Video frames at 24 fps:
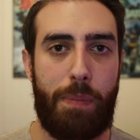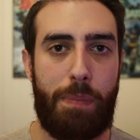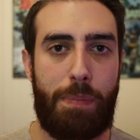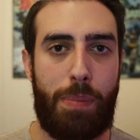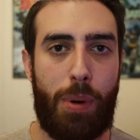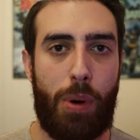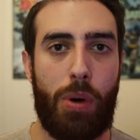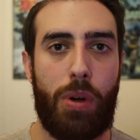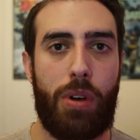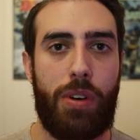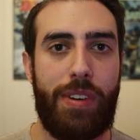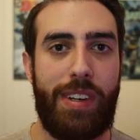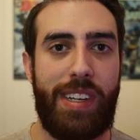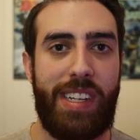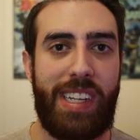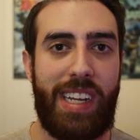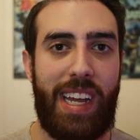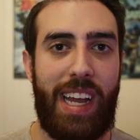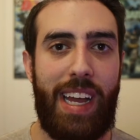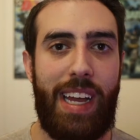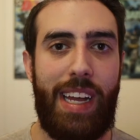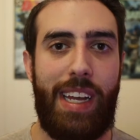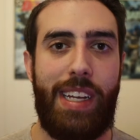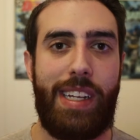bulkless
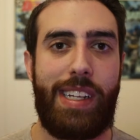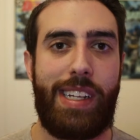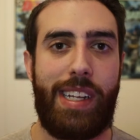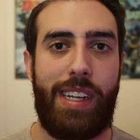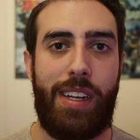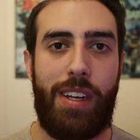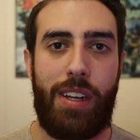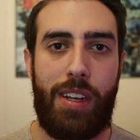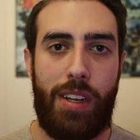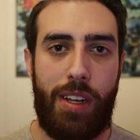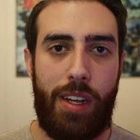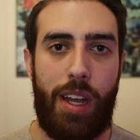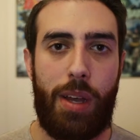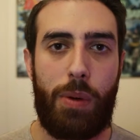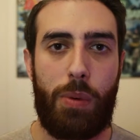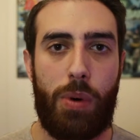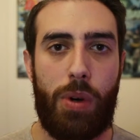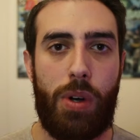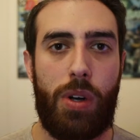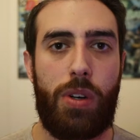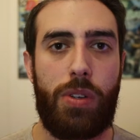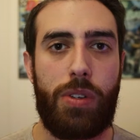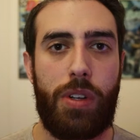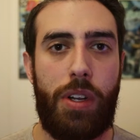case, it
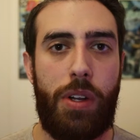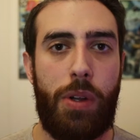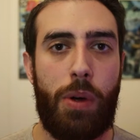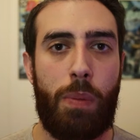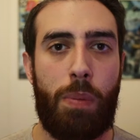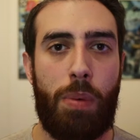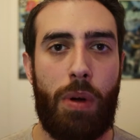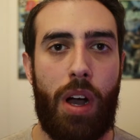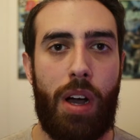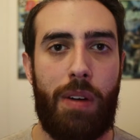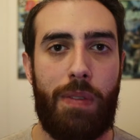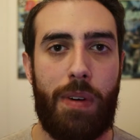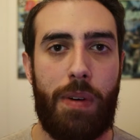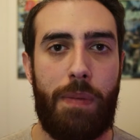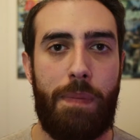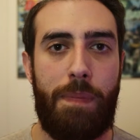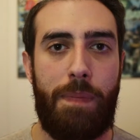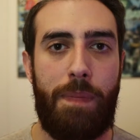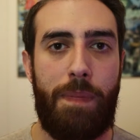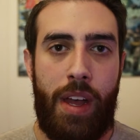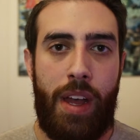will hold it no problem.